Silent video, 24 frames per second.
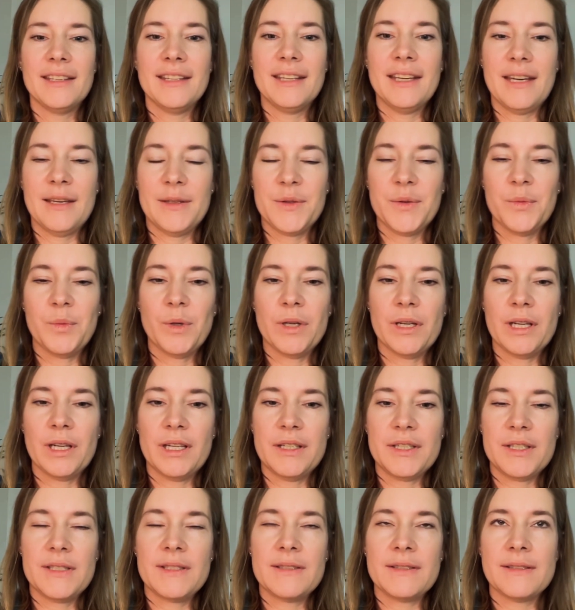Yeah, so what I
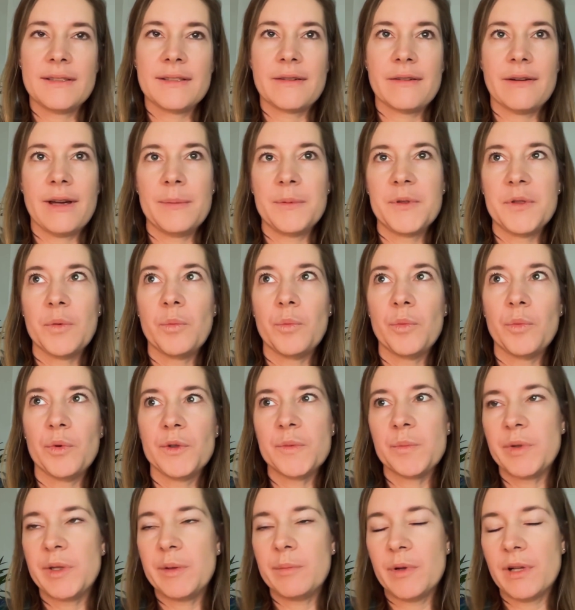just described, so
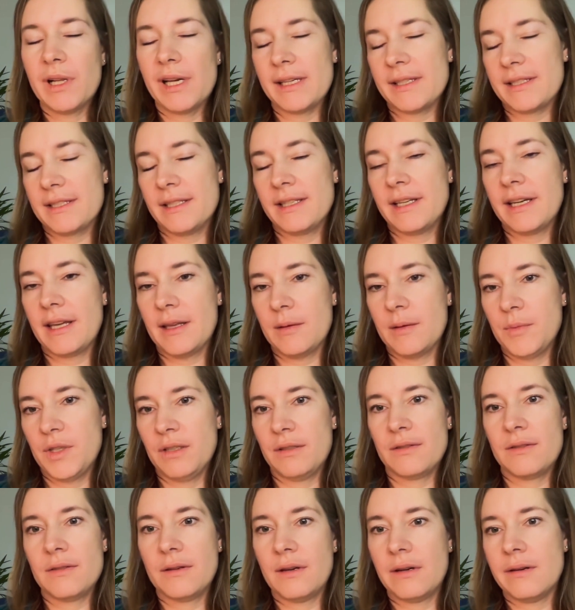most people are actually
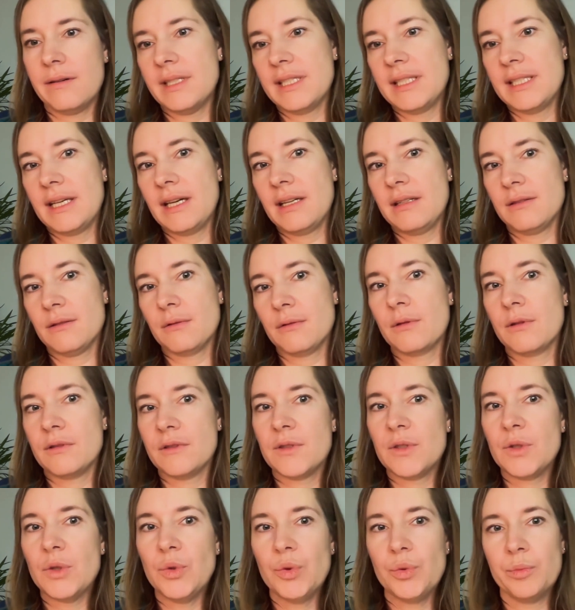coming to our site to
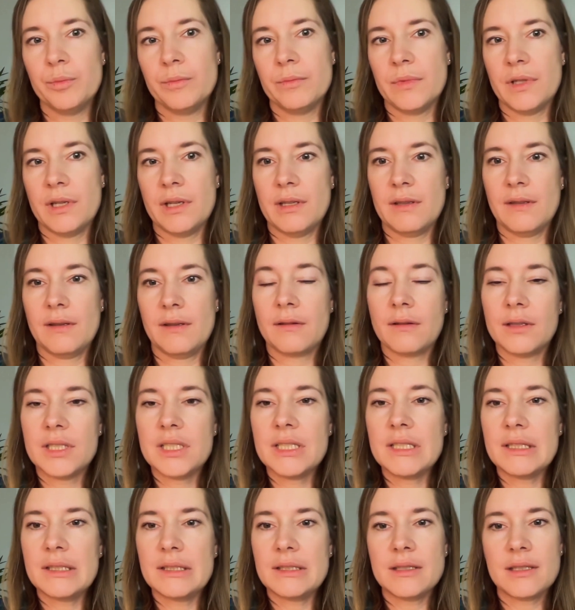consume the
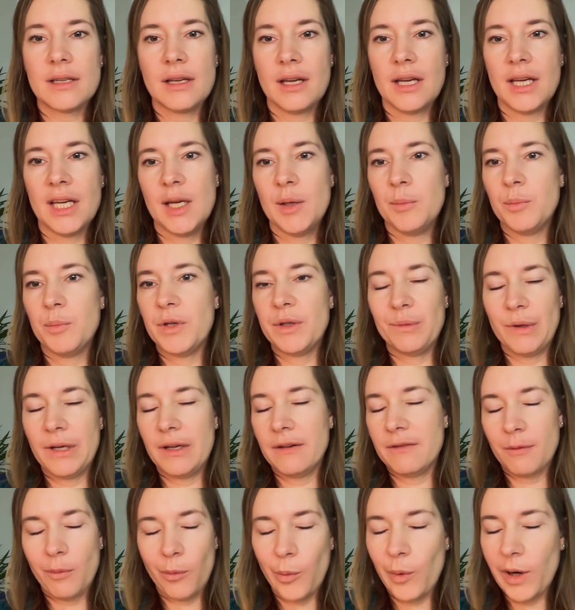content, but we
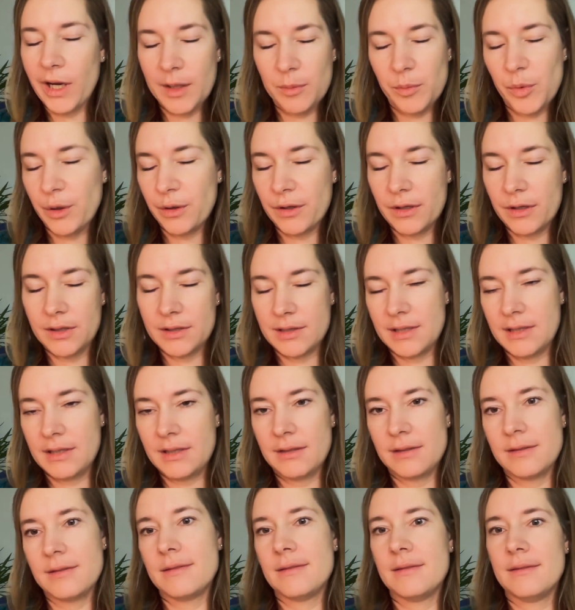have way more
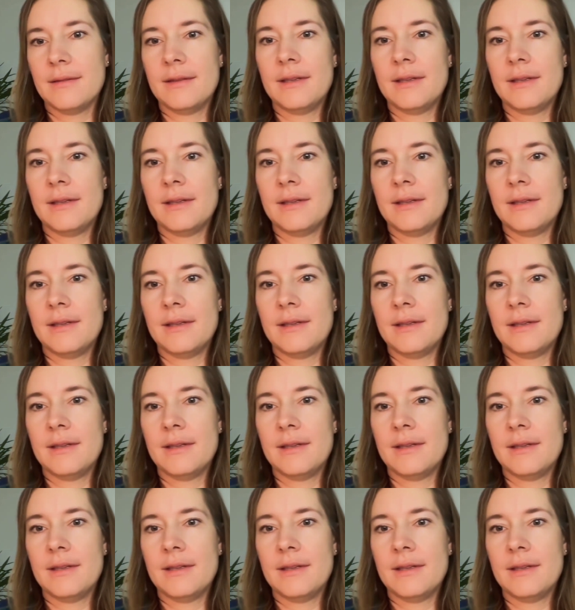content